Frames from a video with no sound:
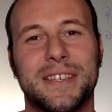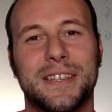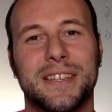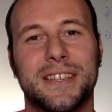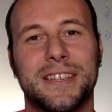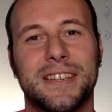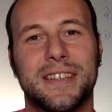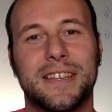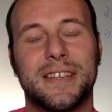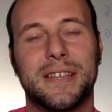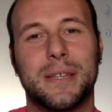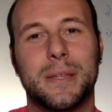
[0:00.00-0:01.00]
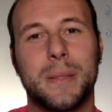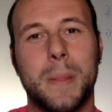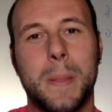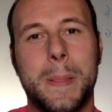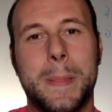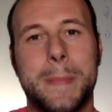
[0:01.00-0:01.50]

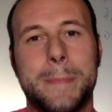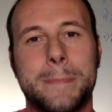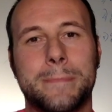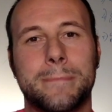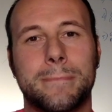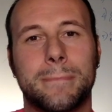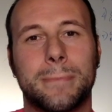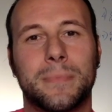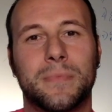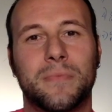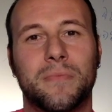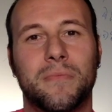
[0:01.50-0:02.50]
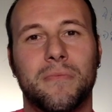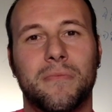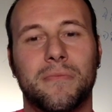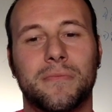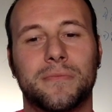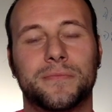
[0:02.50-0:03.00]

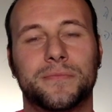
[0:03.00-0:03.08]
(not speaking)